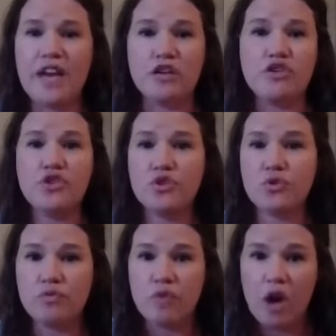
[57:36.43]
They are
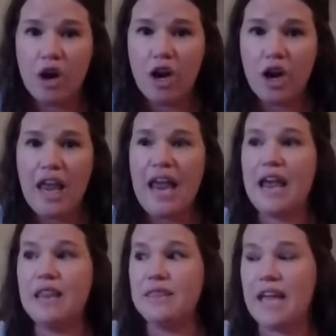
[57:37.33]
strong,
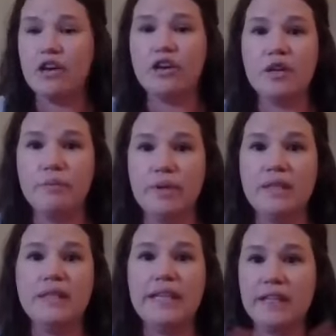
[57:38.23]
and they are
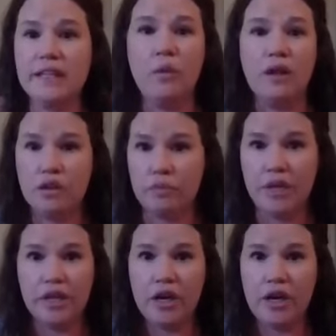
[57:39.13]
completely welcome
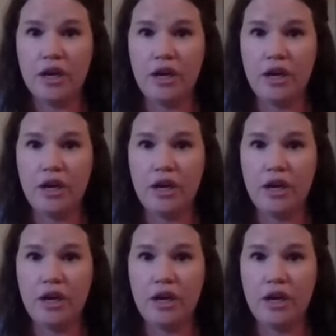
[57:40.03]
here,